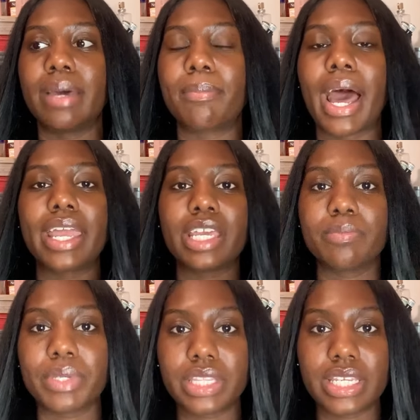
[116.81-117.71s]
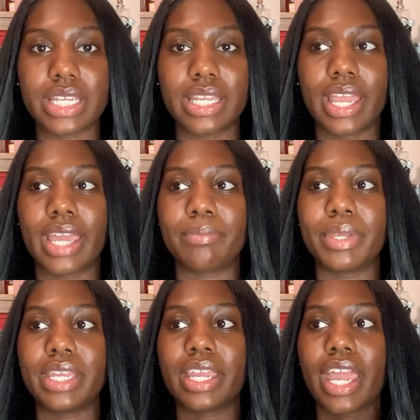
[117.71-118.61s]
my empathy and
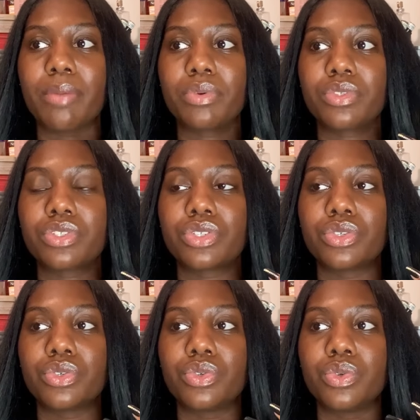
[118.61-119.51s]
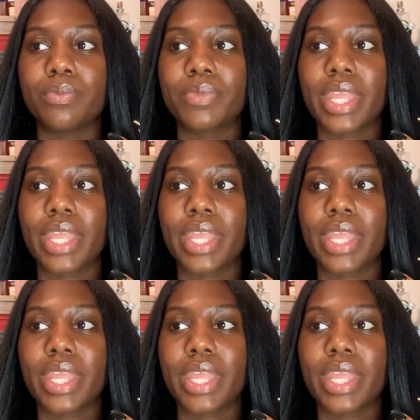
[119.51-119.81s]
being able to